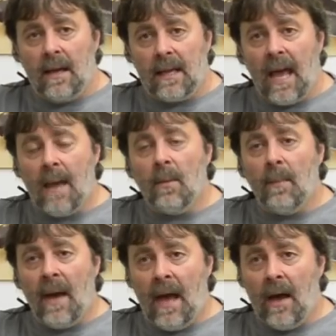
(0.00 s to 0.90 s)
came
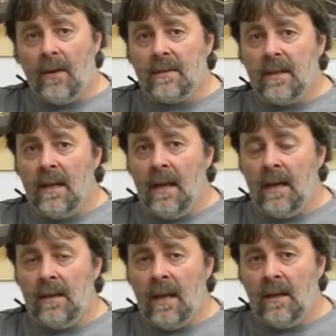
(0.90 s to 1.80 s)
about.
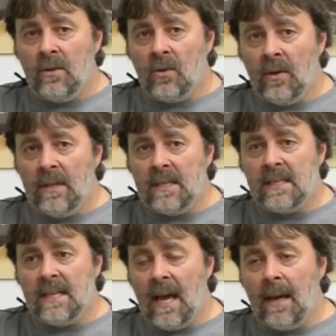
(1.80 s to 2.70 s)
And during
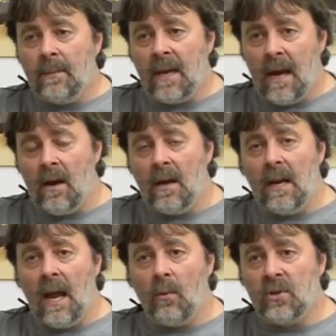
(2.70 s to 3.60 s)
this time, Karen
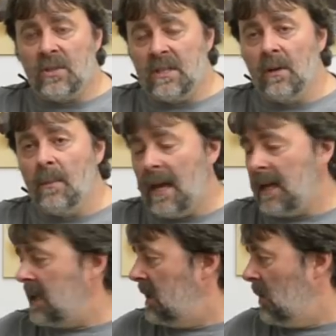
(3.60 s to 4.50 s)
and I were still
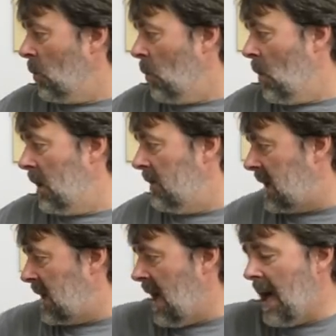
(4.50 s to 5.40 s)
making the
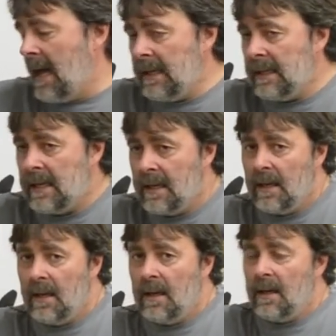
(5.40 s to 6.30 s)
one-of-a-kind
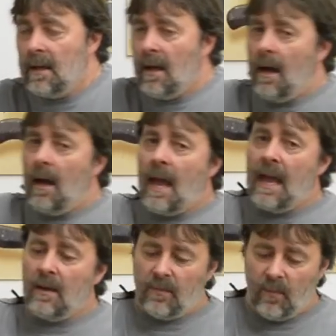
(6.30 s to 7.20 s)

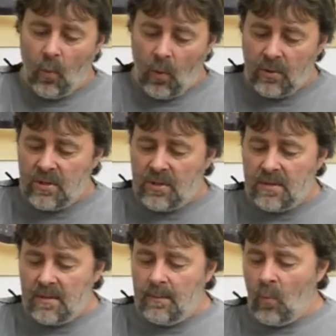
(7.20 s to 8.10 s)

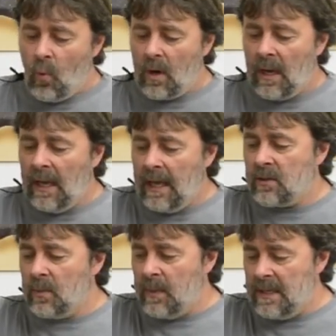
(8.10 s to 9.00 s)
hand-forged, more
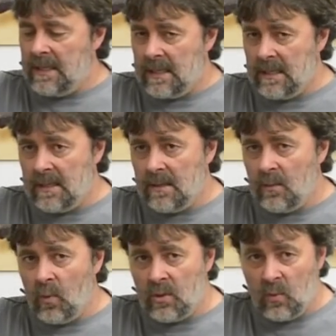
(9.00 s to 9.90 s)
collector pieces,
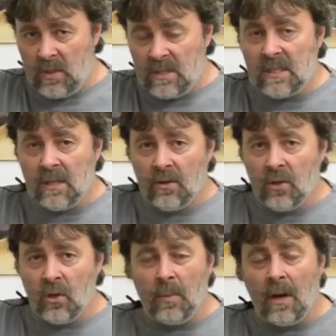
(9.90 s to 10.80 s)
which we still
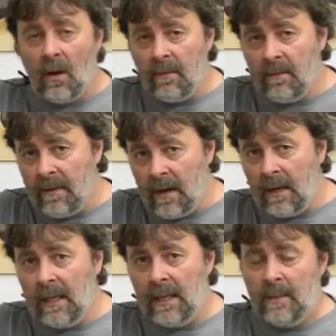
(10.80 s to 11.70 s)
do, but on a
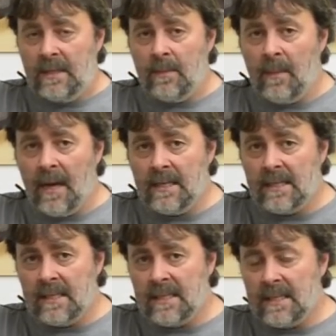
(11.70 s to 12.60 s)
very limited
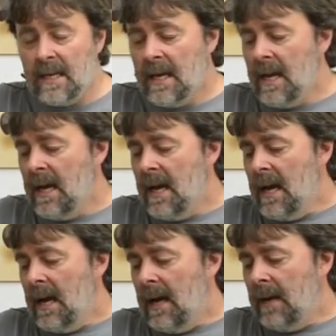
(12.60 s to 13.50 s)
basis.
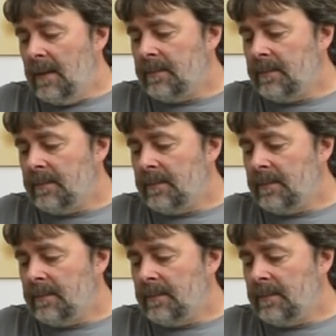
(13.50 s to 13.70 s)
And